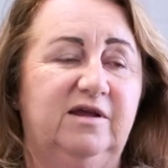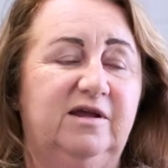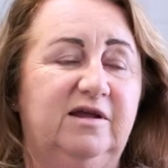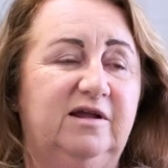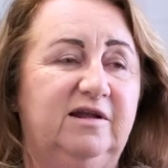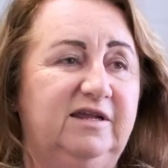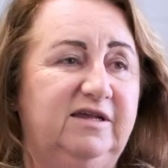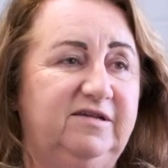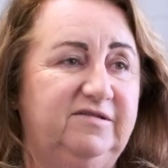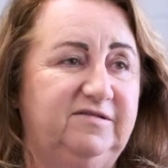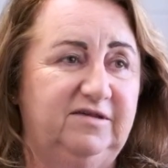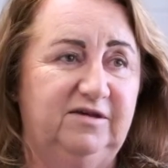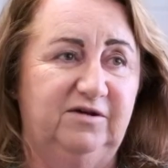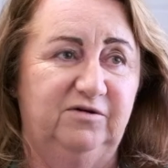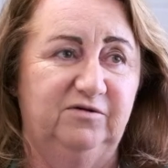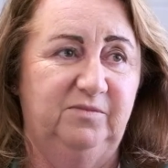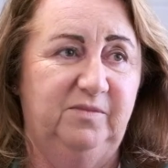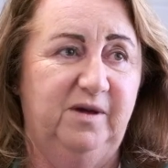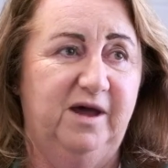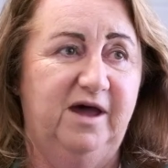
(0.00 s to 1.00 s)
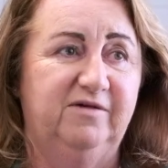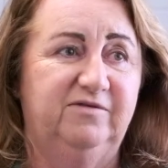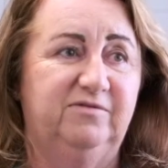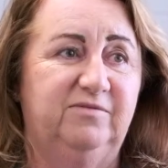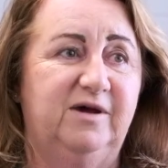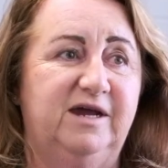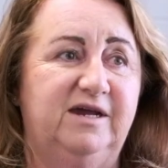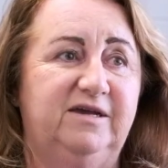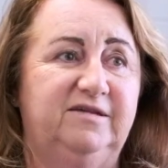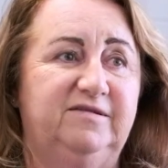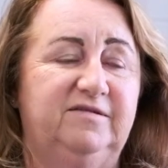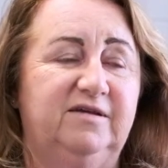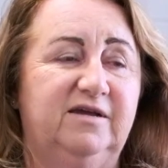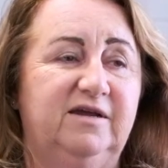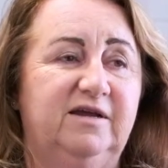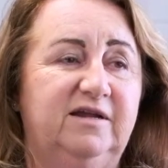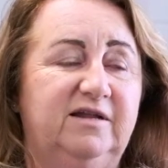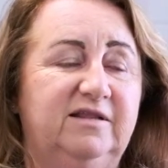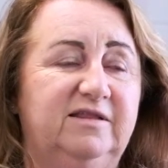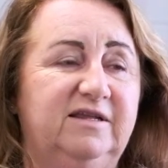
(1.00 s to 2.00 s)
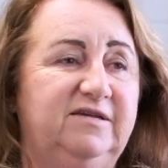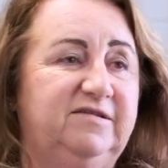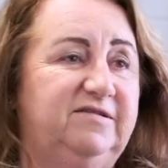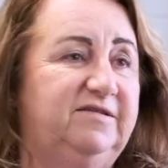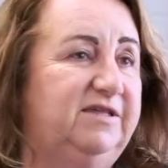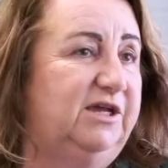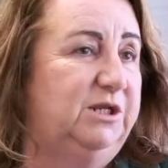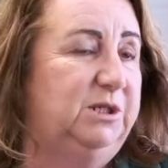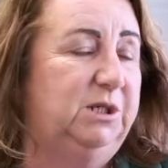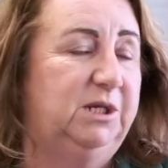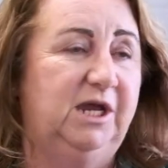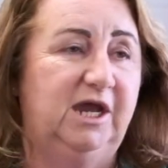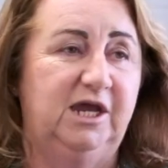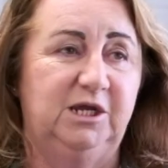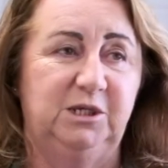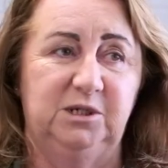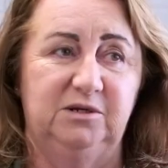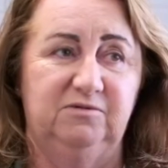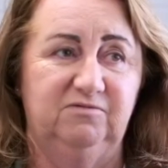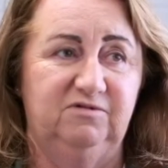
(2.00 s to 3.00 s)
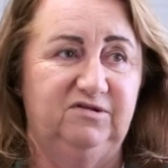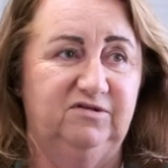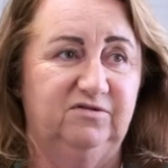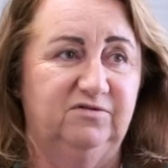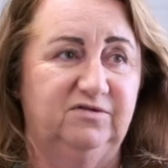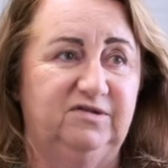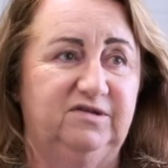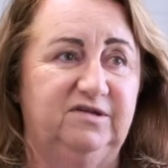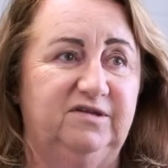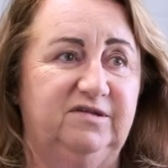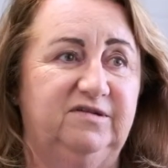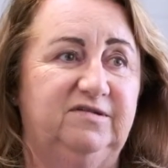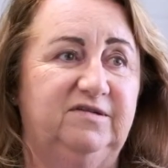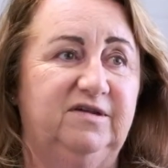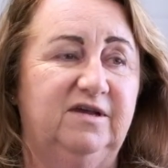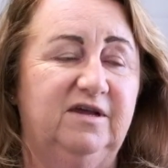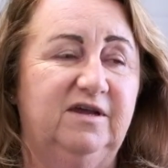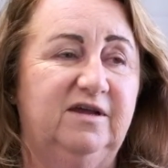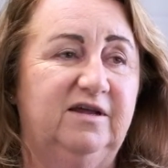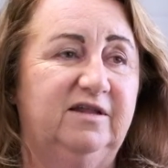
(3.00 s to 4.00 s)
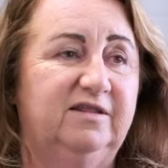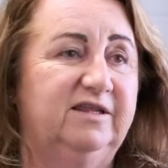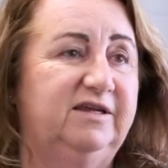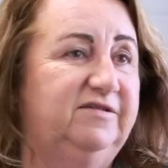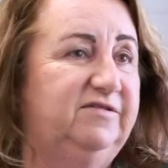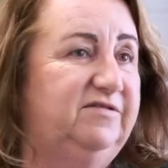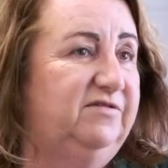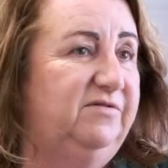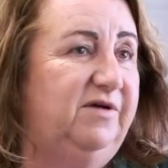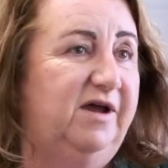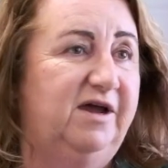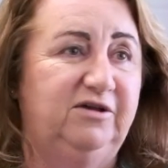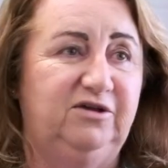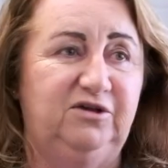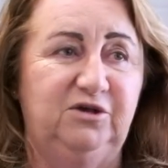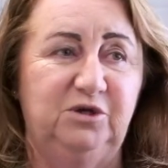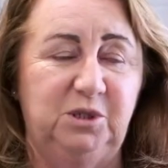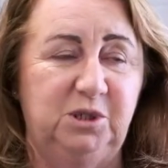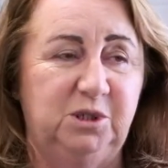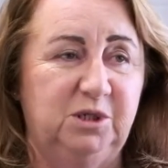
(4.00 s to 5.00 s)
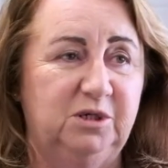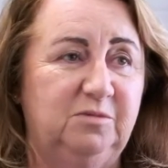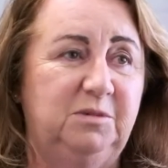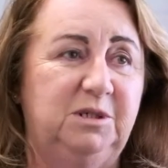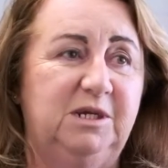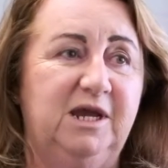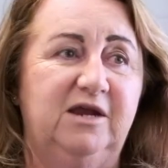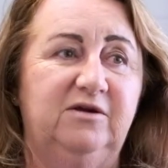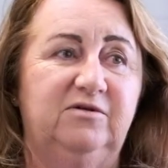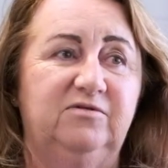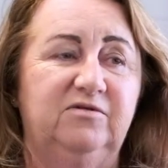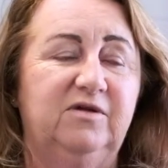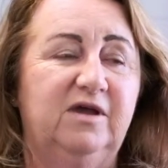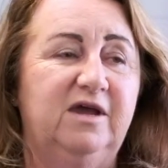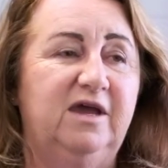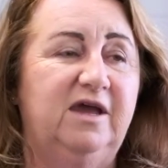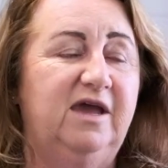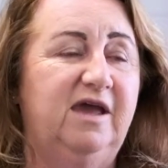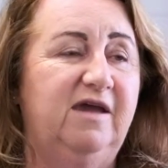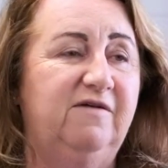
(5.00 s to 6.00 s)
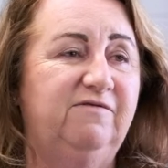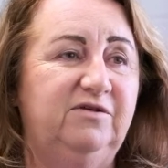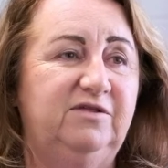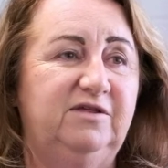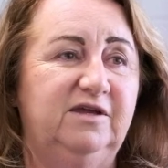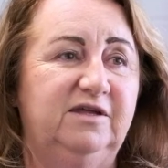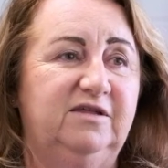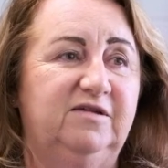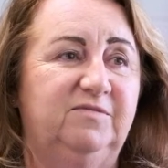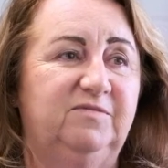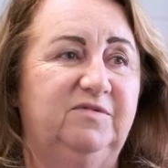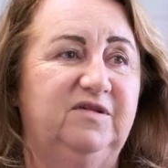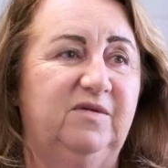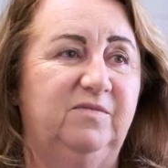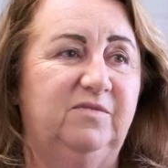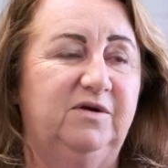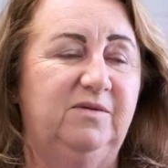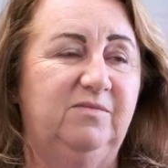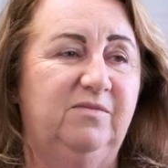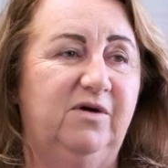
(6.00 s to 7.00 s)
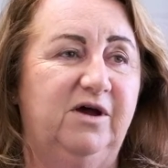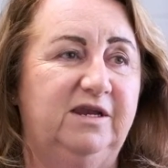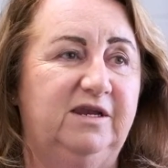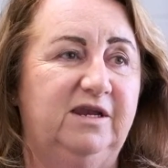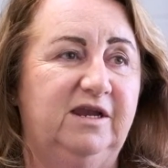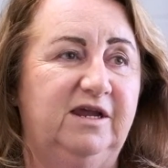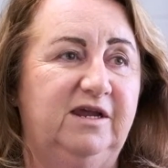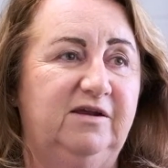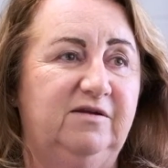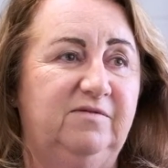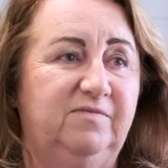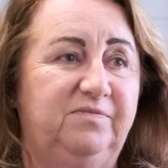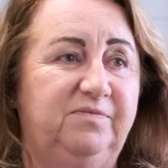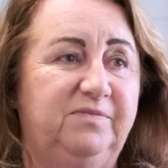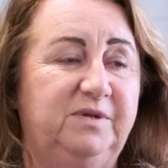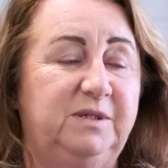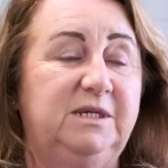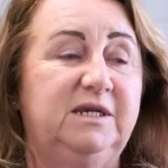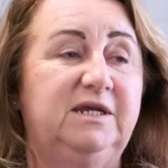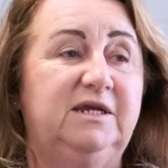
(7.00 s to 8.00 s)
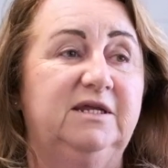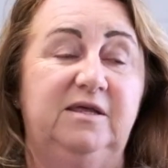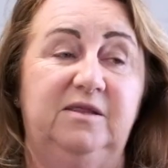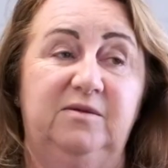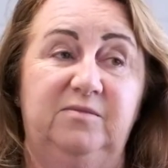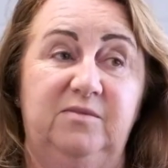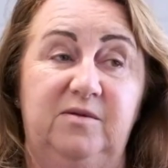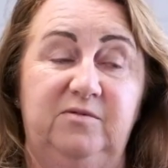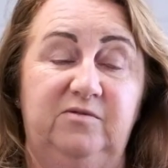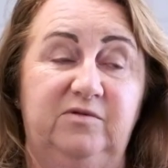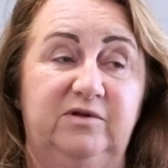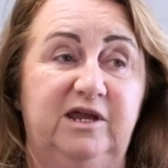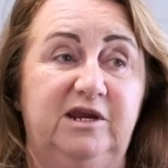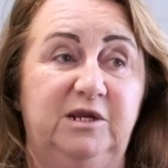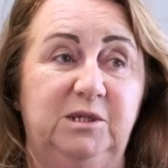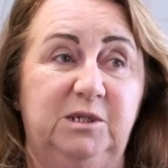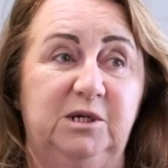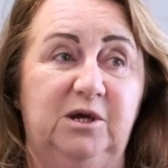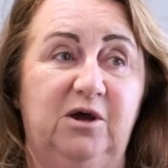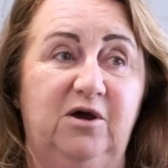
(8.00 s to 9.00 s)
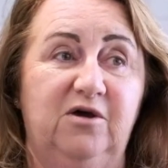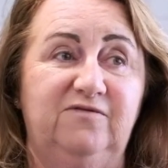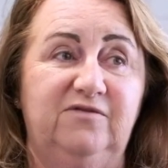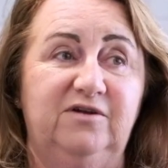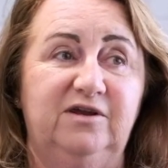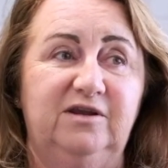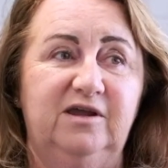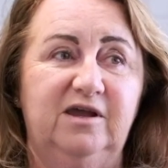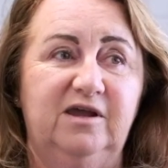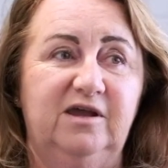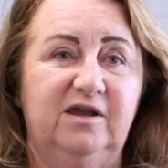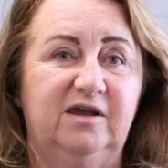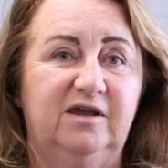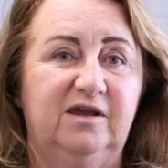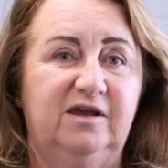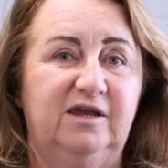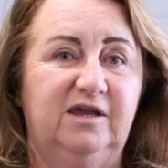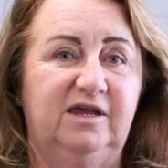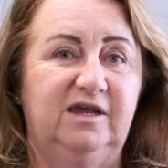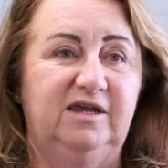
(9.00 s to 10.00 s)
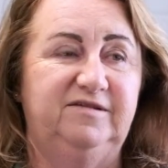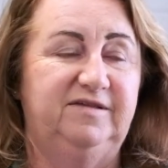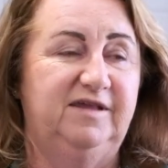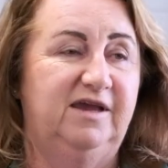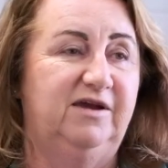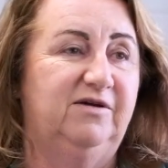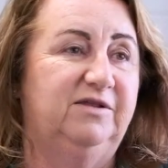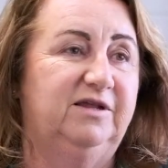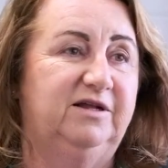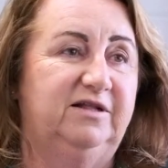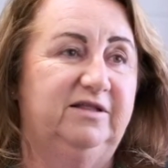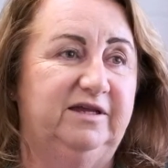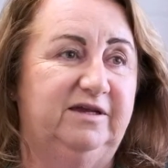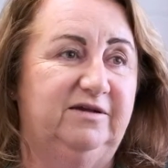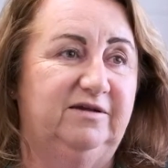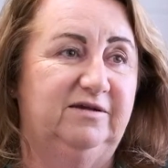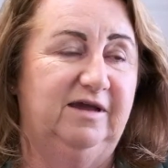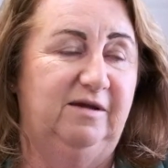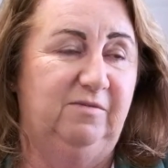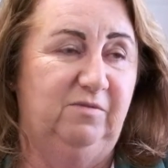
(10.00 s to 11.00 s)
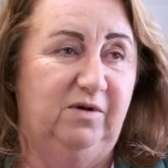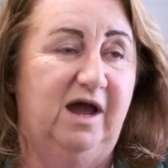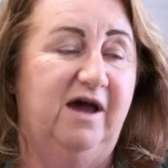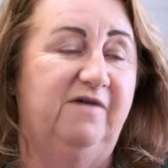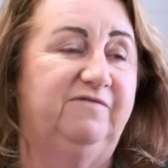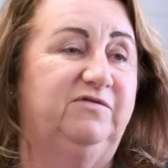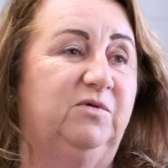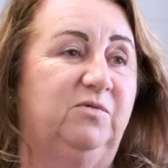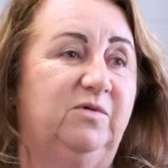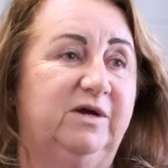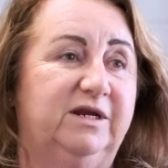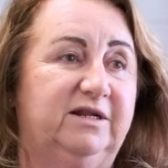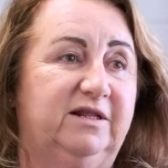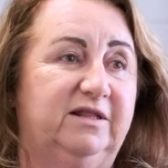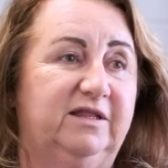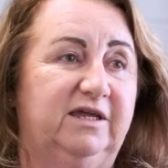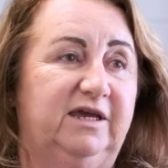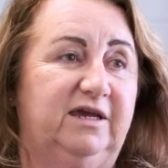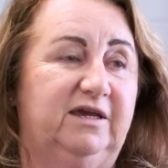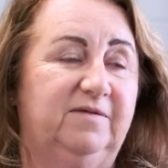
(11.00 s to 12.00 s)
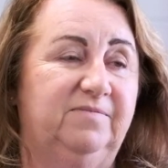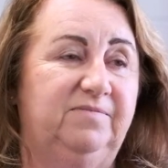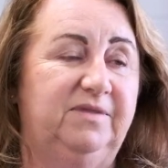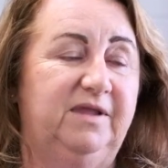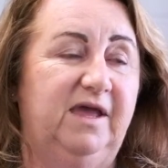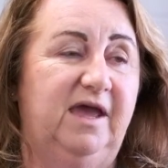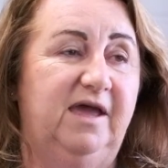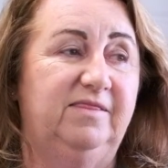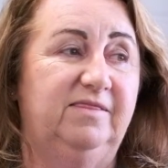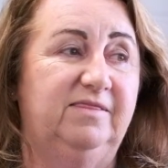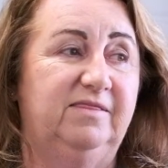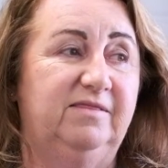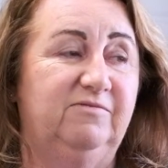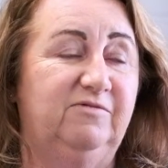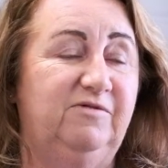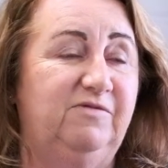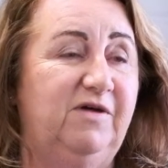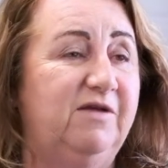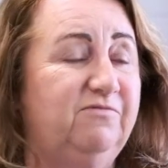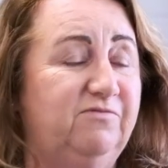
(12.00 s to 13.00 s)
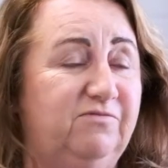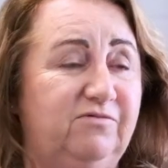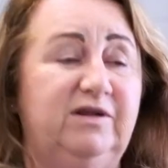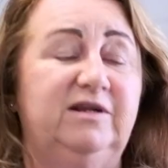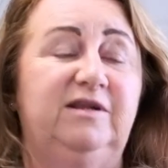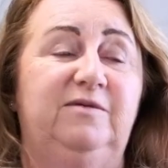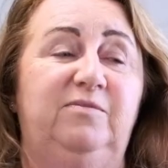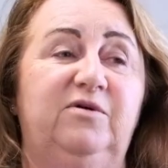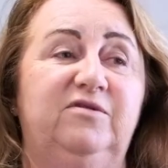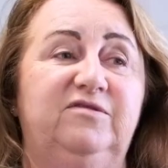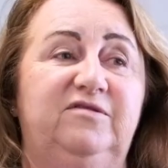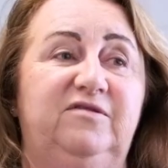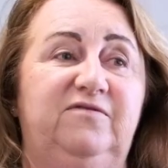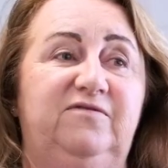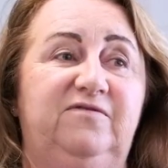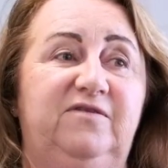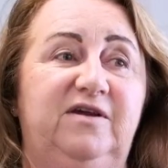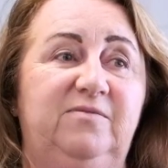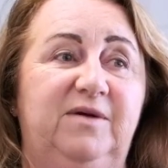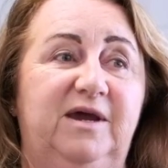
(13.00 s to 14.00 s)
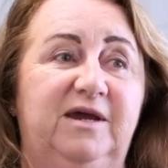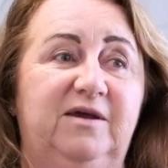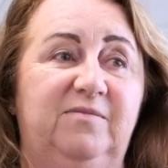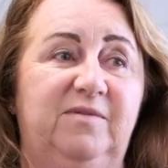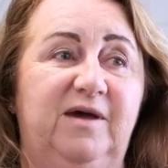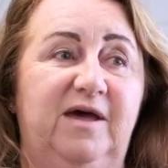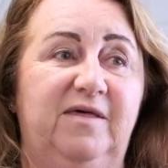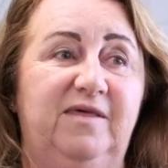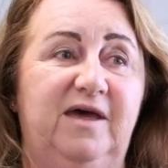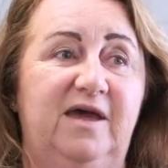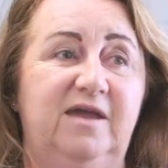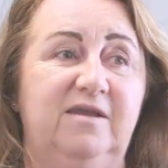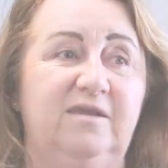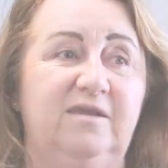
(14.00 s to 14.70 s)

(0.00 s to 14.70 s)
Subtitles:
links to health pathways, links to the education resources, links to our YouTube channel. Everything that somebody might need, particularly at the moment related to COVID, is there at the click after one click. And we've had really positive feedback about that.